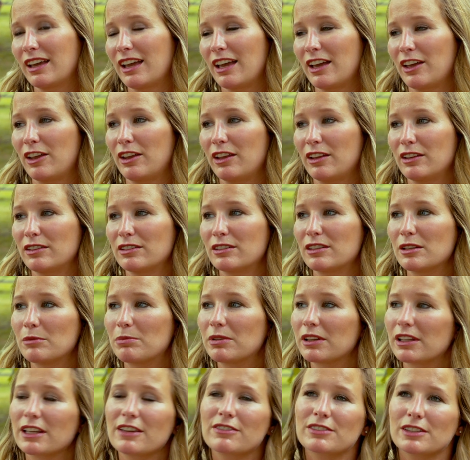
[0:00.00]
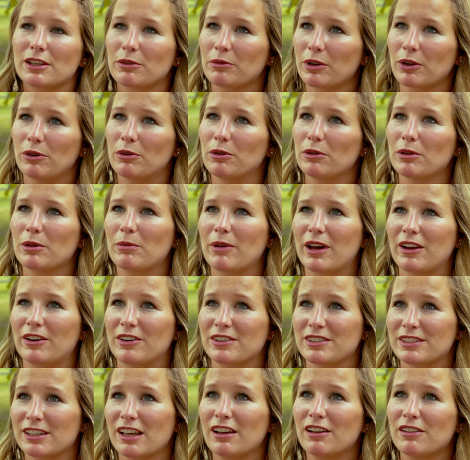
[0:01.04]
And the beliefs that we hold about
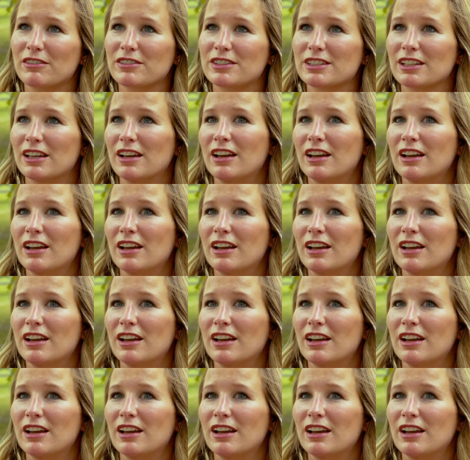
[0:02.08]
ourselves